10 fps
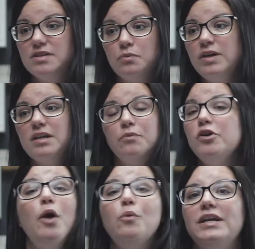so we don't
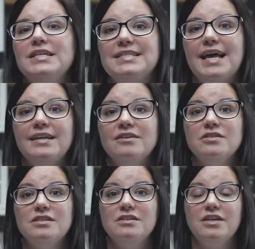know what it's telling
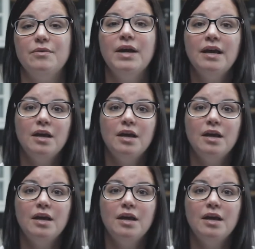us to do.